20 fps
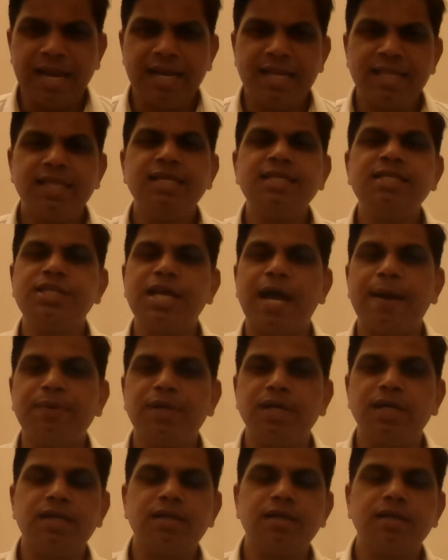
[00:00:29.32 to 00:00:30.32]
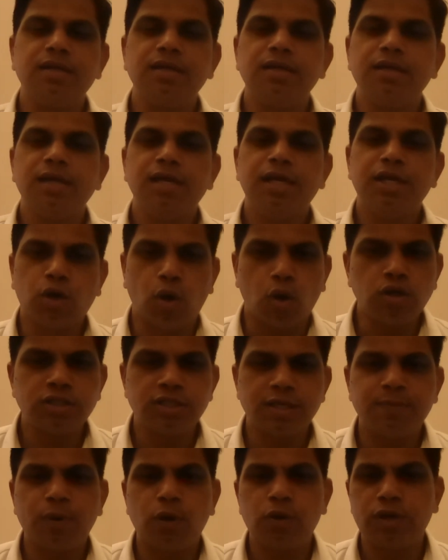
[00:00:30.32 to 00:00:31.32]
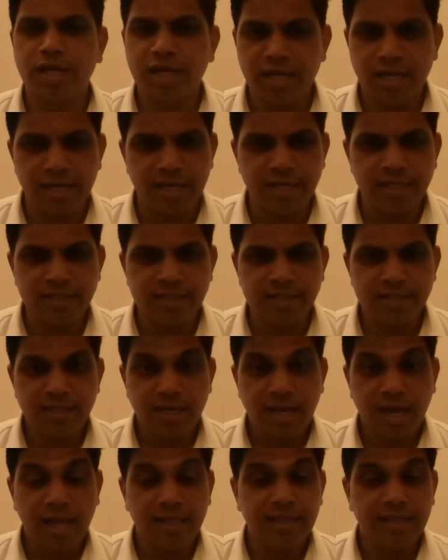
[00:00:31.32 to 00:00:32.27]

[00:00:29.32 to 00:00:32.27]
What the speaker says: And in this chapter, he talks about a case.